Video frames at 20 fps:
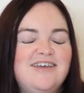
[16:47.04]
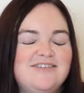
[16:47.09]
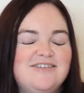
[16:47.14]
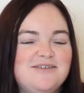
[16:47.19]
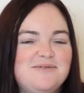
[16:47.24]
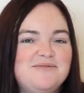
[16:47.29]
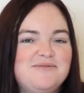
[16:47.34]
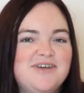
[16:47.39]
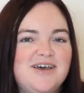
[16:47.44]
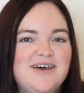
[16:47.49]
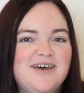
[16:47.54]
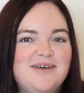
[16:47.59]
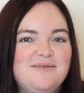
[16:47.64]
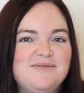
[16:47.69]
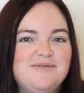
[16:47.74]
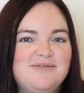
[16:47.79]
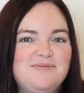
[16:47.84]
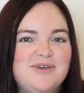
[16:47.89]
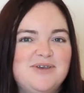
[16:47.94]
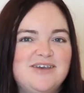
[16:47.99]

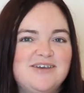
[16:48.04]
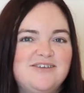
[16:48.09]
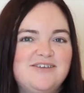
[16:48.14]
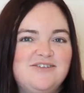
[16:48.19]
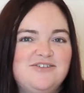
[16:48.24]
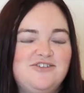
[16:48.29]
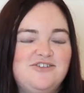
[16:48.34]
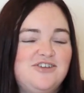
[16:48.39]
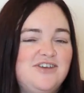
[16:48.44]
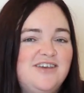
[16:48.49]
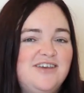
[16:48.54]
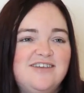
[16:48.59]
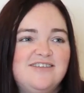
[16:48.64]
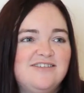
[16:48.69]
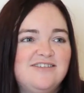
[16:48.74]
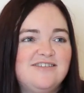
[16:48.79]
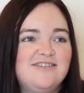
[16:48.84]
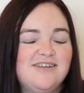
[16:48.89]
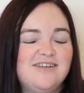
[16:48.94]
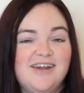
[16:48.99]
sometimes, because she
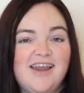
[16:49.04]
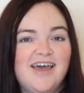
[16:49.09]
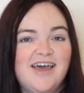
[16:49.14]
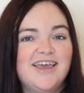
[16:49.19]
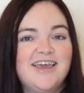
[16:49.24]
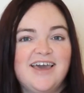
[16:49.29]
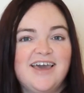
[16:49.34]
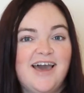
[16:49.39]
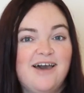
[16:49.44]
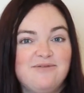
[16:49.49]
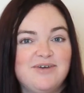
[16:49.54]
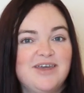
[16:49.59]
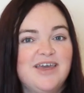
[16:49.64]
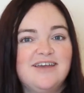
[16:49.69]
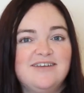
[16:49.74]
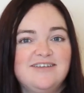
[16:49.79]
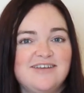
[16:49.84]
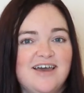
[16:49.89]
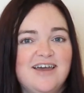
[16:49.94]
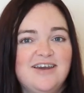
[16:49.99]
is like having
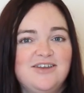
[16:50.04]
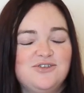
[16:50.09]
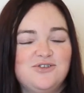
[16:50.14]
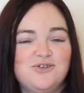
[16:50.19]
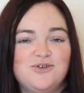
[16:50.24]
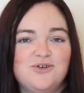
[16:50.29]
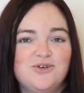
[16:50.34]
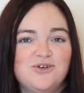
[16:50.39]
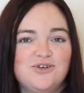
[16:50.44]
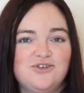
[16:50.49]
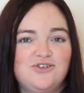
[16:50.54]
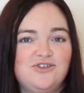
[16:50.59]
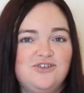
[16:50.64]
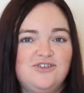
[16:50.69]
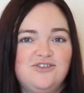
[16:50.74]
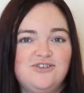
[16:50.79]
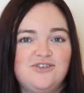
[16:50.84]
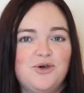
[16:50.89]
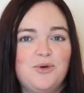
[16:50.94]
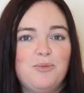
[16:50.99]
a dinosaur because
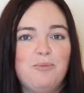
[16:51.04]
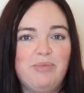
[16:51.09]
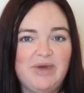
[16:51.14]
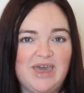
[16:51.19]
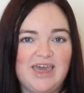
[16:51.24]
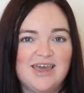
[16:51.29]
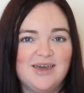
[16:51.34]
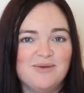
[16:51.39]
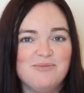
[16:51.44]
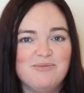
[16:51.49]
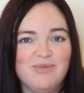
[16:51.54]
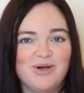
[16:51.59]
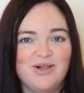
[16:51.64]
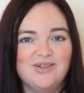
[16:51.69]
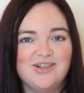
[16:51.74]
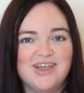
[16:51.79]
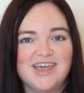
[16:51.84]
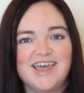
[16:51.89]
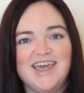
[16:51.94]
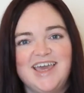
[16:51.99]
she's so big and
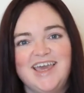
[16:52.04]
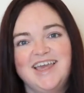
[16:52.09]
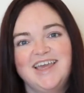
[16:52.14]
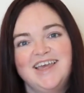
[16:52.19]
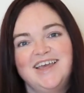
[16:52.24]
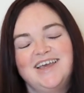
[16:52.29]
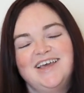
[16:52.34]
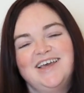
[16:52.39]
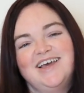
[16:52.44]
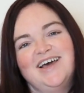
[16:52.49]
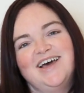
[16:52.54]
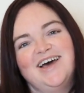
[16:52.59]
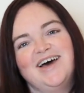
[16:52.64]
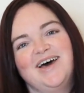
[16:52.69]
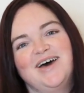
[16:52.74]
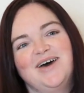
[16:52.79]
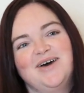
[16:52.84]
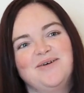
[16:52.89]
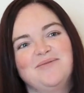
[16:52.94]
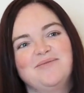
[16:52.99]
bulky.
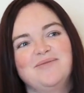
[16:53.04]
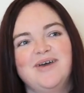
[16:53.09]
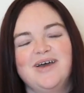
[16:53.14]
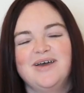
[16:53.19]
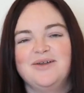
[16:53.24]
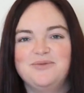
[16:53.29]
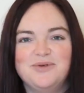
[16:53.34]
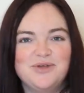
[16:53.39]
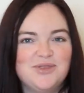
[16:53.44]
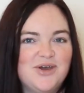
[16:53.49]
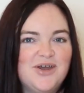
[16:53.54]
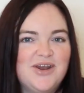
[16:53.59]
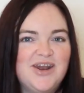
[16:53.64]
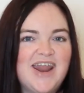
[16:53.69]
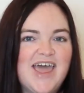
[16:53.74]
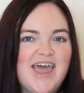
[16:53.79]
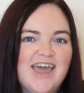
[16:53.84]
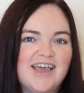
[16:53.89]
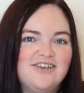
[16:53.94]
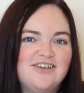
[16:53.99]
And with her
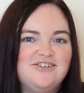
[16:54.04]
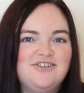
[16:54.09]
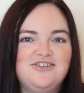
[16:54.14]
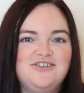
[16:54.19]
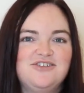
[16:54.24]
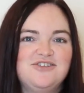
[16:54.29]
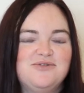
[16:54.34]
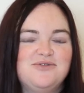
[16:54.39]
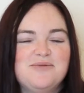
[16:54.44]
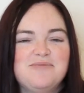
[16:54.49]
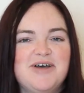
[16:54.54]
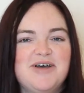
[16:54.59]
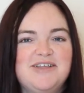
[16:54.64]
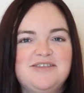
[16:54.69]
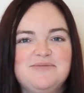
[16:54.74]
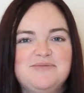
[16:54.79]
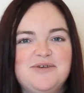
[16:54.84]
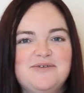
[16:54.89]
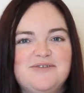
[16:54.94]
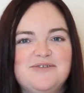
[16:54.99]
neck, she just
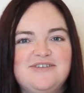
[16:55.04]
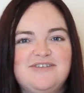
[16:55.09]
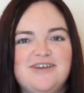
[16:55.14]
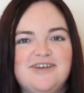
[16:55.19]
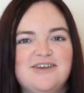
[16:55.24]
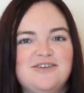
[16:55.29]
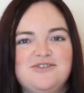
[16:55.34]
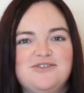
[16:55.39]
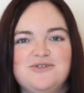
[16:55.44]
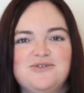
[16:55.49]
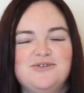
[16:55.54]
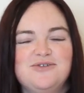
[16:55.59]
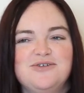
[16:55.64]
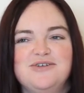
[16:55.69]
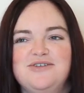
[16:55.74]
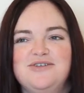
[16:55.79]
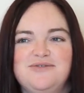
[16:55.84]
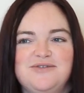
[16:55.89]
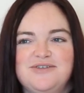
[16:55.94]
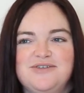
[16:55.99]
reminds me of a
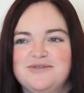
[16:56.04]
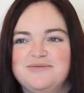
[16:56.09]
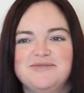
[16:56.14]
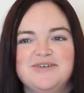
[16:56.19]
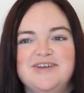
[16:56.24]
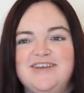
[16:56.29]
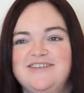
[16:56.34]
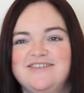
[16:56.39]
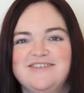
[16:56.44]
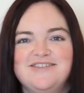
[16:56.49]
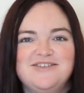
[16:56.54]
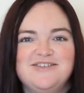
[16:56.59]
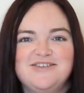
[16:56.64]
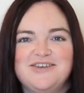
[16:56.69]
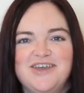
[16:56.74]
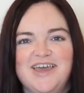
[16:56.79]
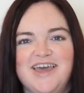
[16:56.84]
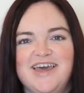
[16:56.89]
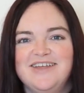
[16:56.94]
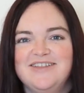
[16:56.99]
Stegosaurus for some reason. So
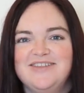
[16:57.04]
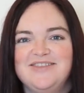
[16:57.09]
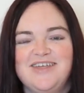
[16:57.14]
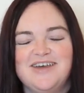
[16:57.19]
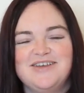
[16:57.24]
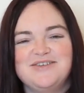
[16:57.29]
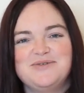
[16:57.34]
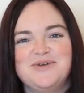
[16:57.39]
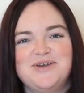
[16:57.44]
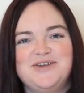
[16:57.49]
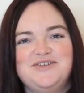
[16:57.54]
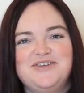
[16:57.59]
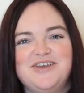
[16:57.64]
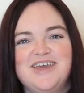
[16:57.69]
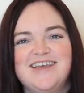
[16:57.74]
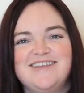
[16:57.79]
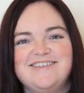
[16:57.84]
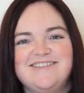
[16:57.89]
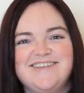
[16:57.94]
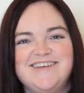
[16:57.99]
yeah, that's where she
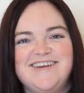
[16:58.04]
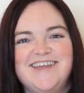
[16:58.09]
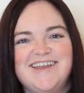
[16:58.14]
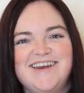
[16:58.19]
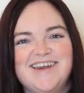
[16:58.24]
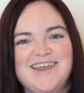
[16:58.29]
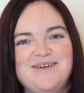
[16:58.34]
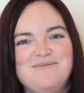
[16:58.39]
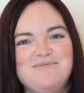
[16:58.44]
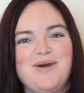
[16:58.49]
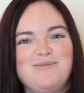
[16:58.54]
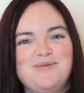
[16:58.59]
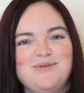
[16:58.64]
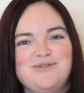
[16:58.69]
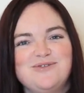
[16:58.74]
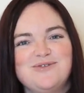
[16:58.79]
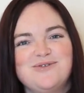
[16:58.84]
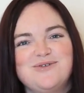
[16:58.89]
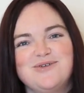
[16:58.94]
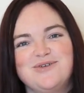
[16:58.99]
gets the nickname
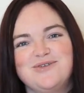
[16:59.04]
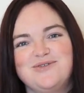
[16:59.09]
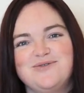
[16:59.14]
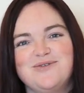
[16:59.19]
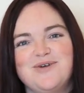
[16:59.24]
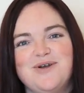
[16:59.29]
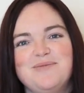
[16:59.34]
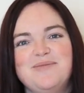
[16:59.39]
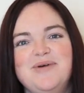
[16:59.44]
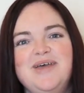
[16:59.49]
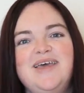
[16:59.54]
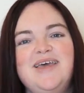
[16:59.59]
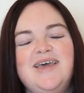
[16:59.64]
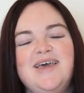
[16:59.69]
Peppersaurus from.